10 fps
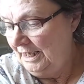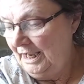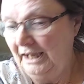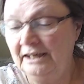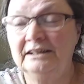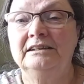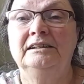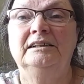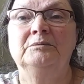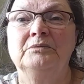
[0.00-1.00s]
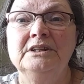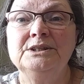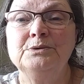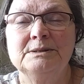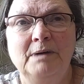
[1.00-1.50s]
And um, this
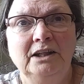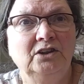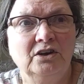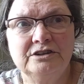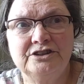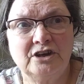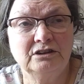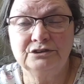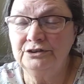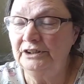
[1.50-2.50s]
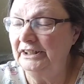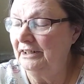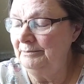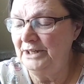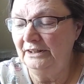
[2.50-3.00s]
was my large Dollar Tree. And
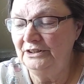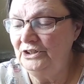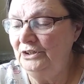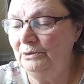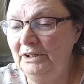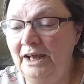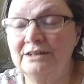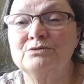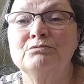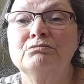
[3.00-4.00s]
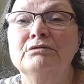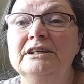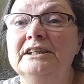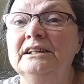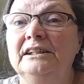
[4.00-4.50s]
I'm telling you, it has
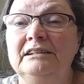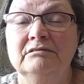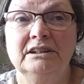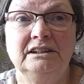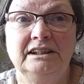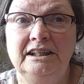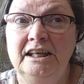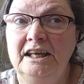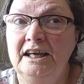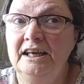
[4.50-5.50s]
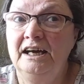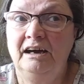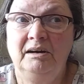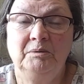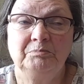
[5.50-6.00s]
really, really
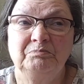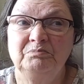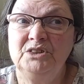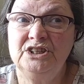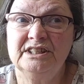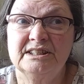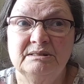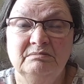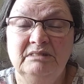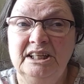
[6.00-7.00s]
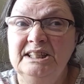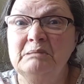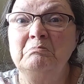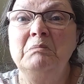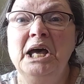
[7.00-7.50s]
um, just it's a
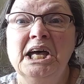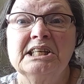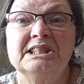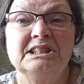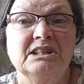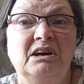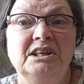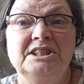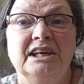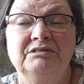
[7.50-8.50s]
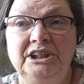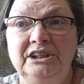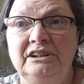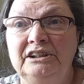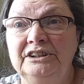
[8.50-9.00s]
mess. It's gone
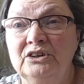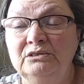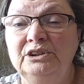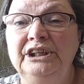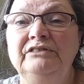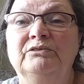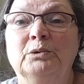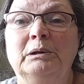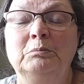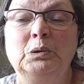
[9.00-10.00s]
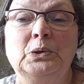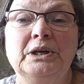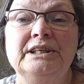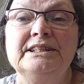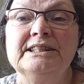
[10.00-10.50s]
downhill and they're looking for
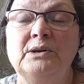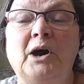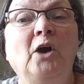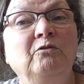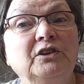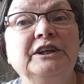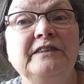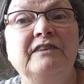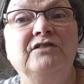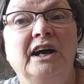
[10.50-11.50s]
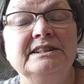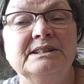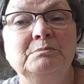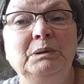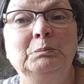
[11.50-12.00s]
employees. So hopefully they find
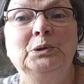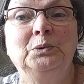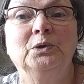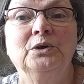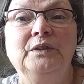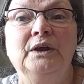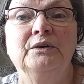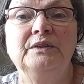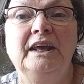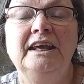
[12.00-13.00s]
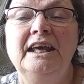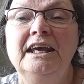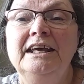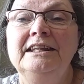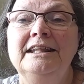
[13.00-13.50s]
some people to work there and they,
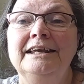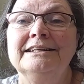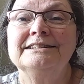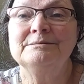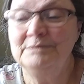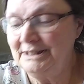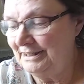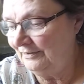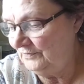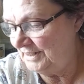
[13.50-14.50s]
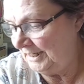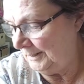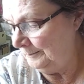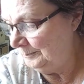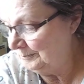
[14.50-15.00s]
they get some stuff done.